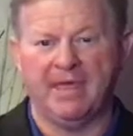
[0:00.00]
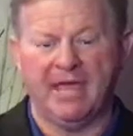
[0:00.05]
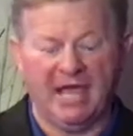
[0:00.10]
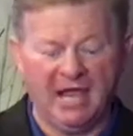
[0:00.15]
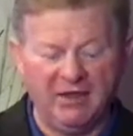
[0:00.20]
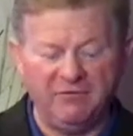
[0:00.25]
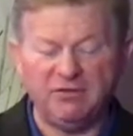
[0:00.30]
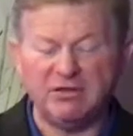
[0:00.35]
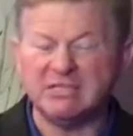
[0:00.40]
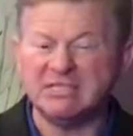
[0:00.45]

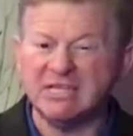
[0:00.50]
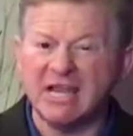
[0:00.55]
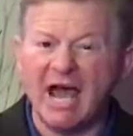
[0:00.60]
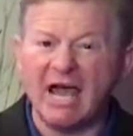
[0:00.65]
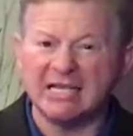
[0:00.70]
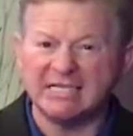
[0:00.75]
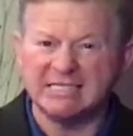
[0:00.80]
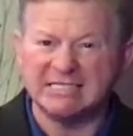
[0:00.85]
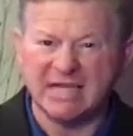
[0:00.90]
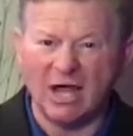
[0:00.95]
And if it's
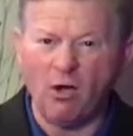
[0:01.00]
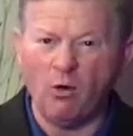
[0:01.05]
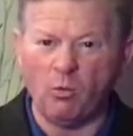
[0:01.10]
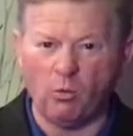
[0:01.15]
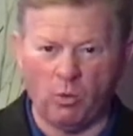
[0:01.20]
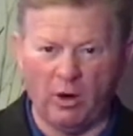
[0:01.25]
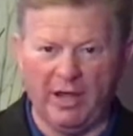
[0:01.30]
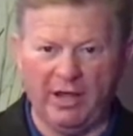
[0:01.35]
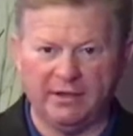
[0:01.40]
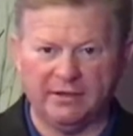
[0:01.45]
not
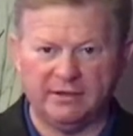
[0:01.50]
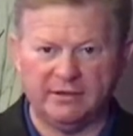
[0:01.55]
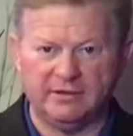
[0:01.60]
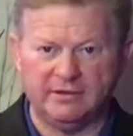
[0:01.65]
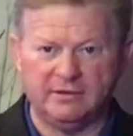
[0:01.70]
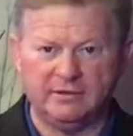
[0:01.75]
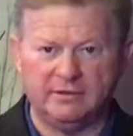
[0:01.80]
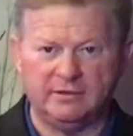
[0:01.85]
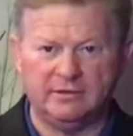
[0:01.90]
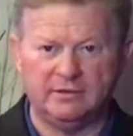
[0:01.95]
dealt with,
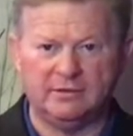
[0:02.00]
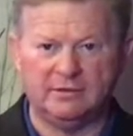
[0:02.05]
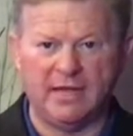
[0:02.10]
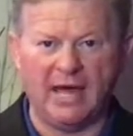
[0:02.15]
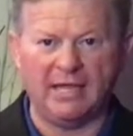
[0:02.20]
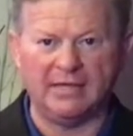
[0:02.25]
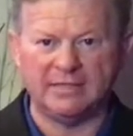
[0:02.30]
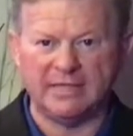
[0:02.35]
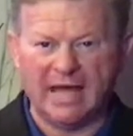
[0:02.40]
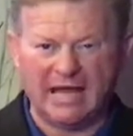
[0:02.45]

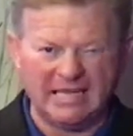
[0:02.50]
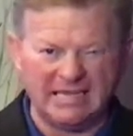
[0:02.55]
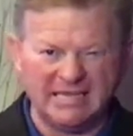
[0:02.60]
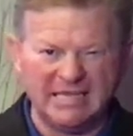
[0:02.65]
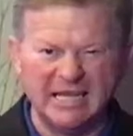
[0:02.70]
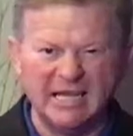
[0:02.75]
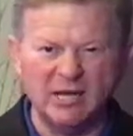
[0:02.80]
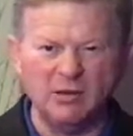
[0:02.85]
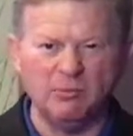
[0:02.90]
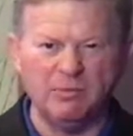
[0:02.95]
that, that
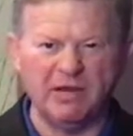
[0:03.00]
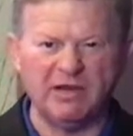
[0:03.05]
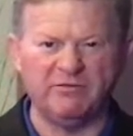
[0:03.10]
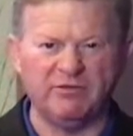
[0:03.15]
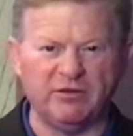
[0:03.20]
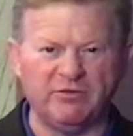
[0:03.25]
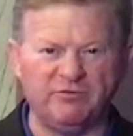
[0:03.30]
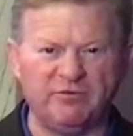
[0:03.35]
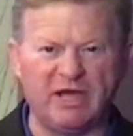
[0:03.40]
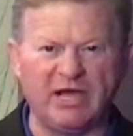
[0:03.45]
little bit of
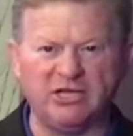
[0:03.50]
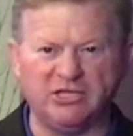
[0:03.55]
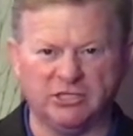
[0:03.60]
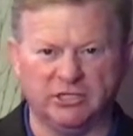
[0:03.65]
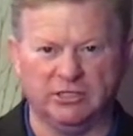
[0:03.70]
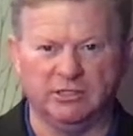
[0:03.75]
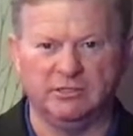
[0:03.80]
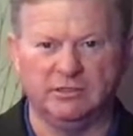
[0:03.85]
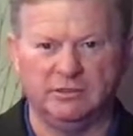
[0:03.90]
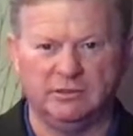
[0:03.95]

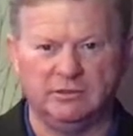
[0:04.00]
infection